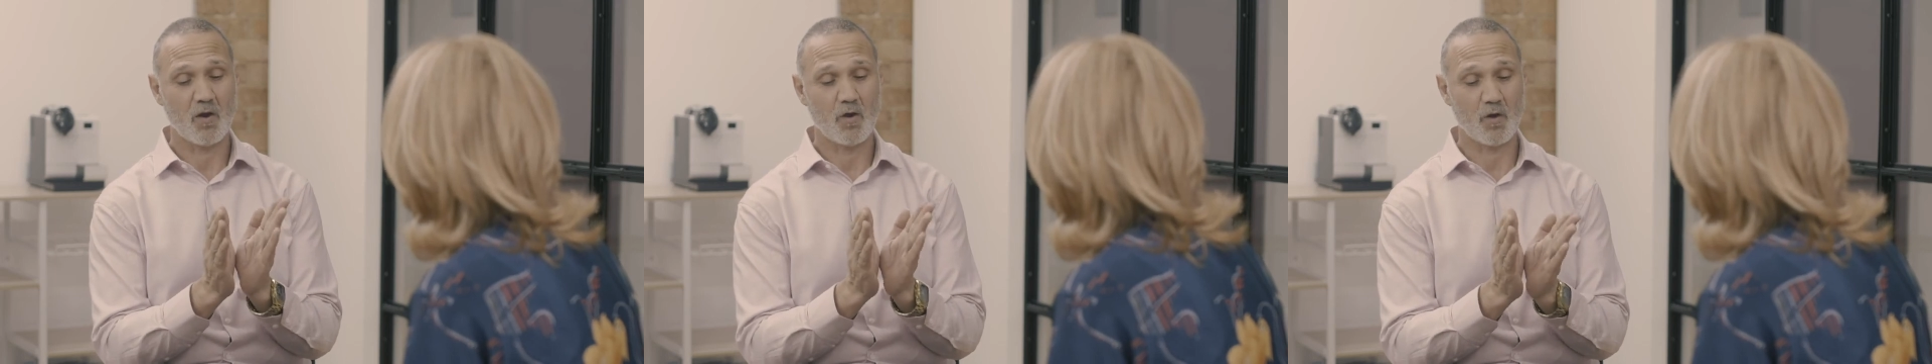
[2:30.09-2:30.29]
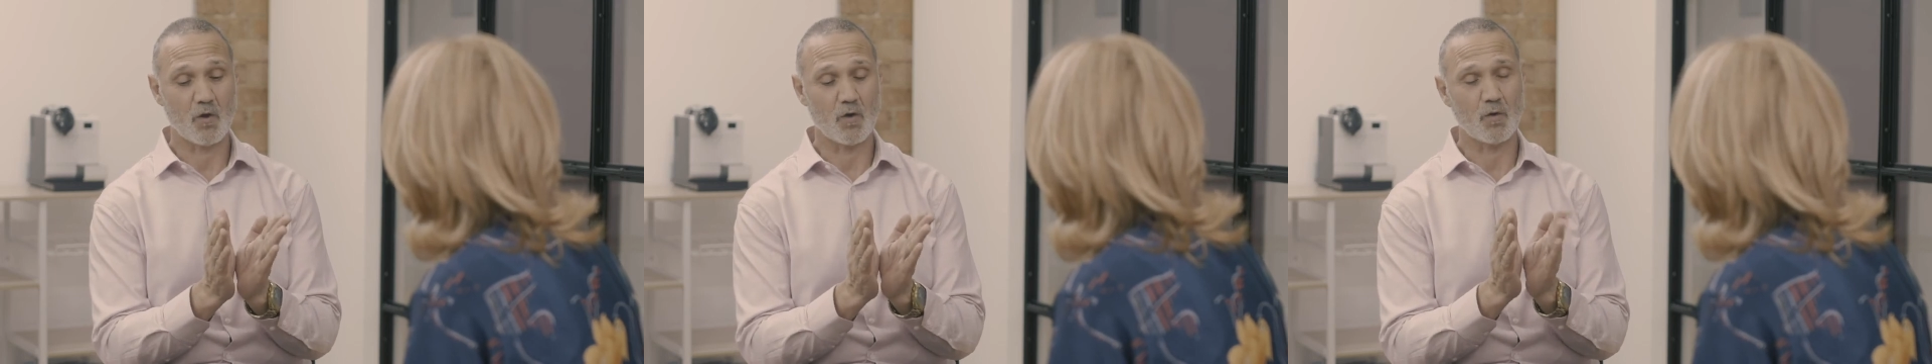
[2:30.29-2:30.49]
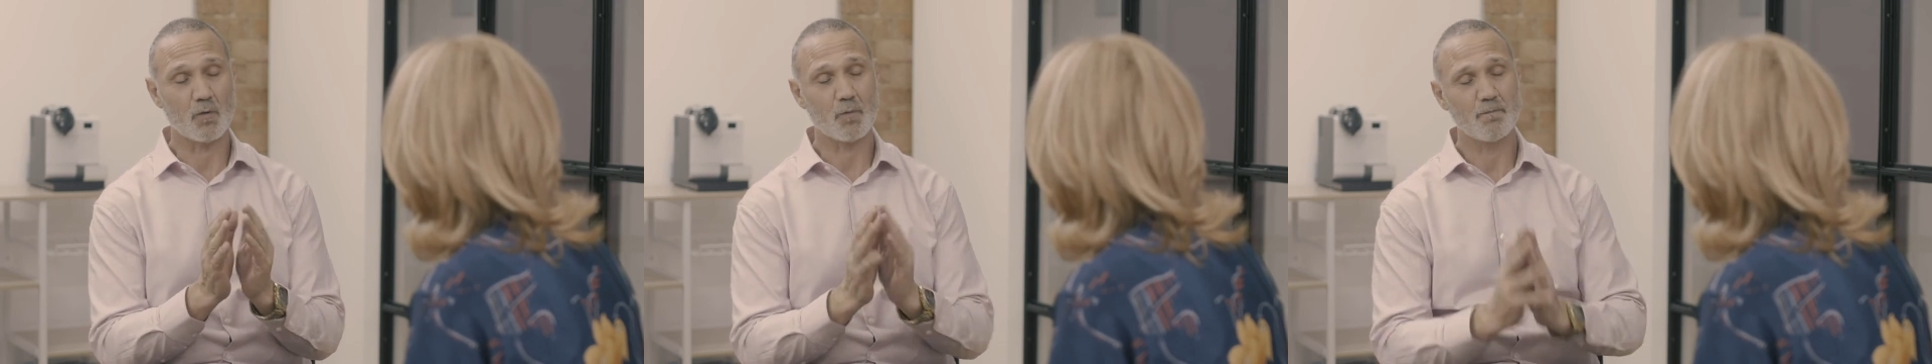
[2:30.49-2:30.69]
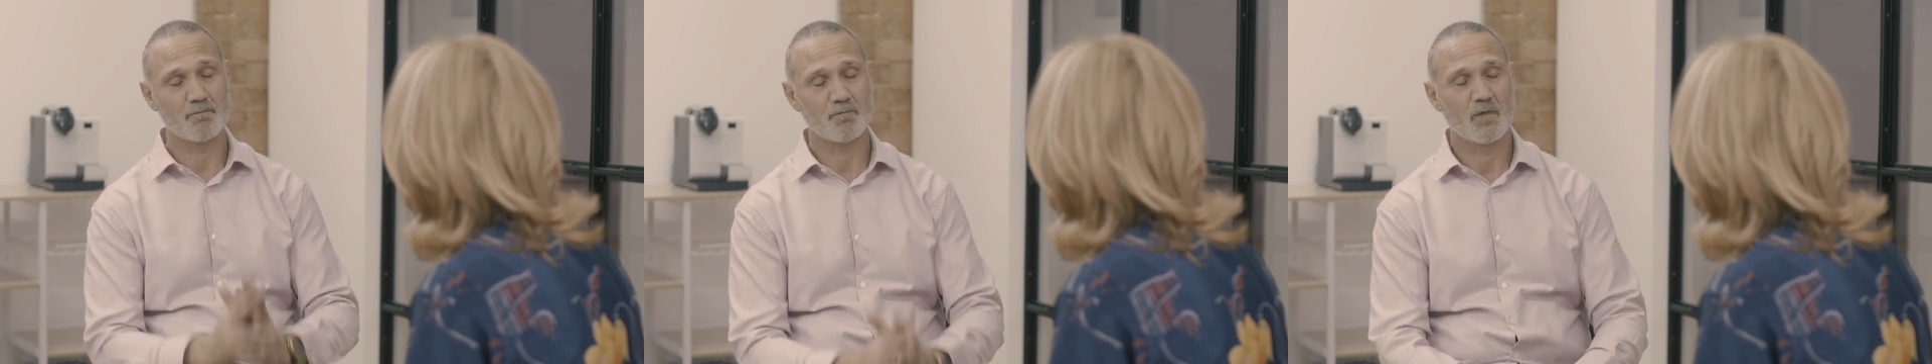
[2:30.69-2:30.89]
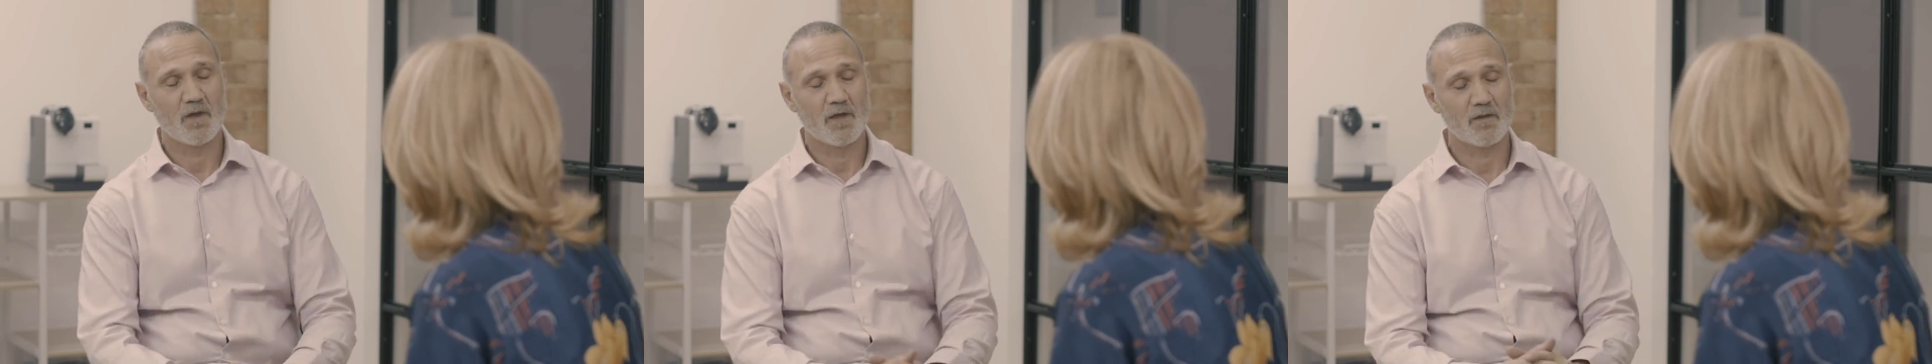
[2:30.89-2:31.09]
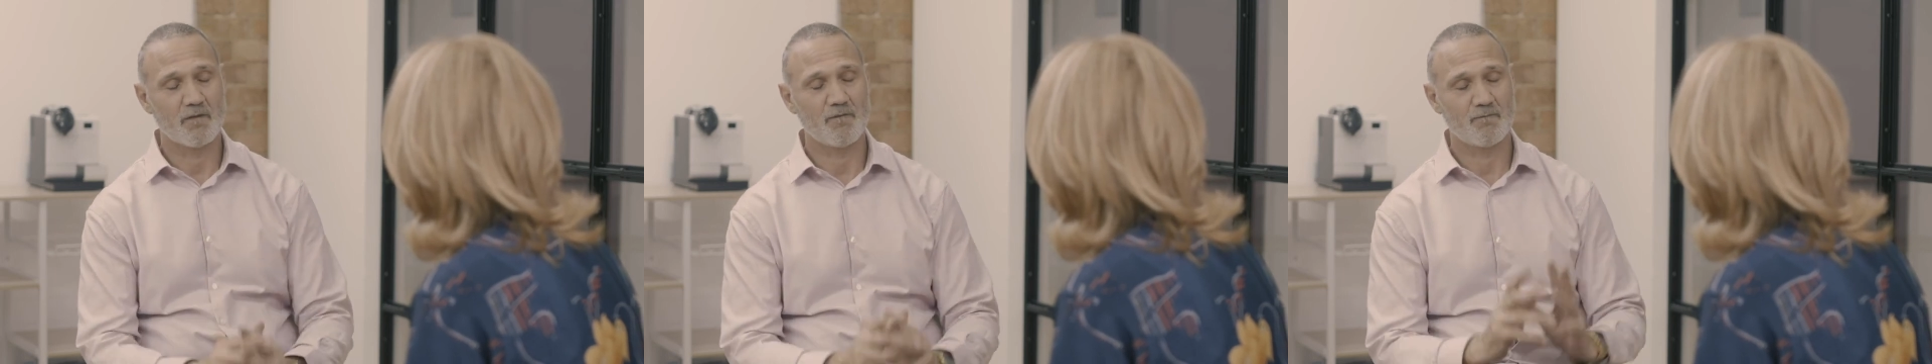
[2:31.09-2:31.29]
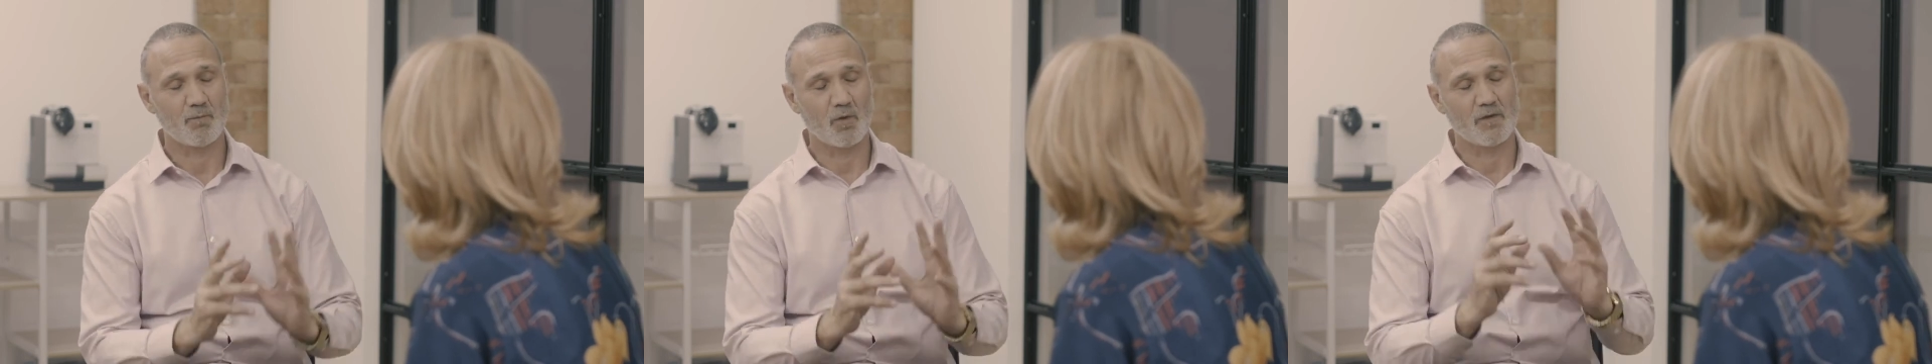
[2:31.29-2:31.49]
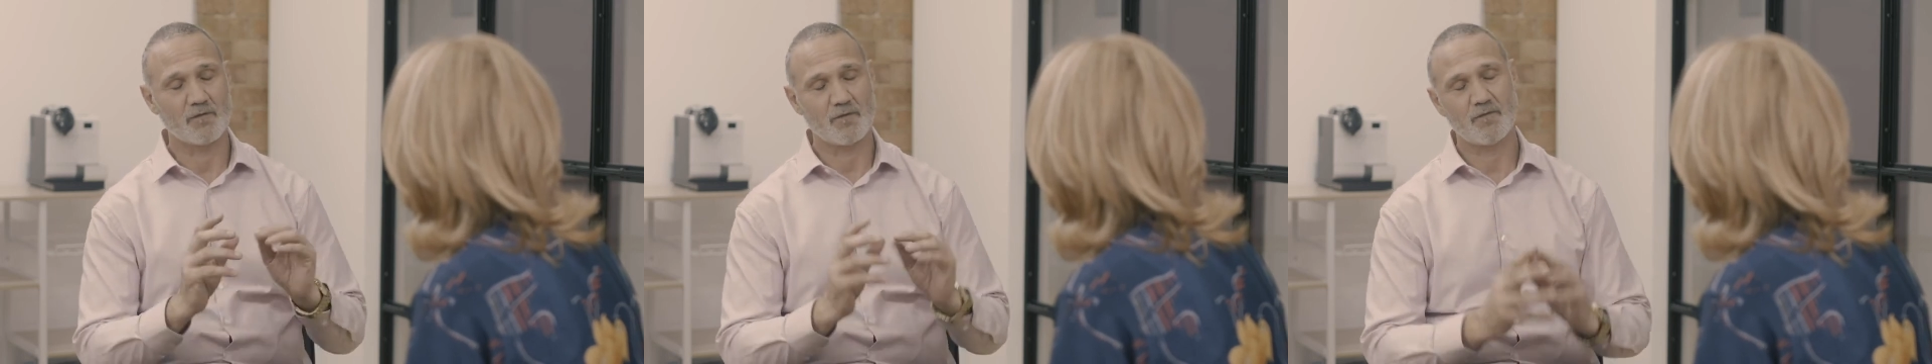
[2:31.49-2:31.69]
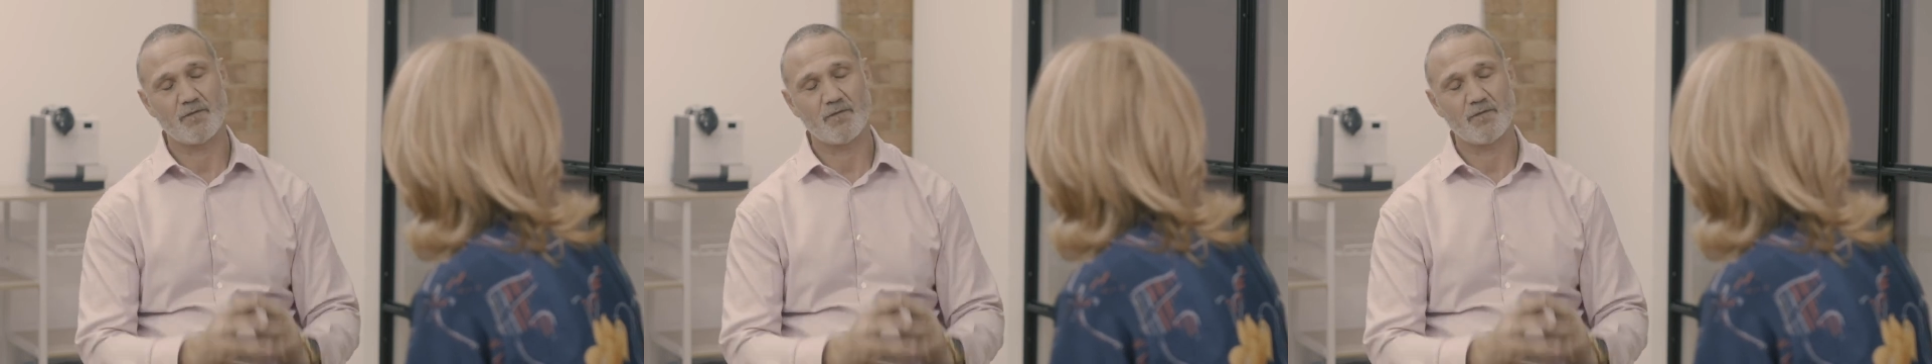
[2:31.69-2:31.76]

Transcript: who one of the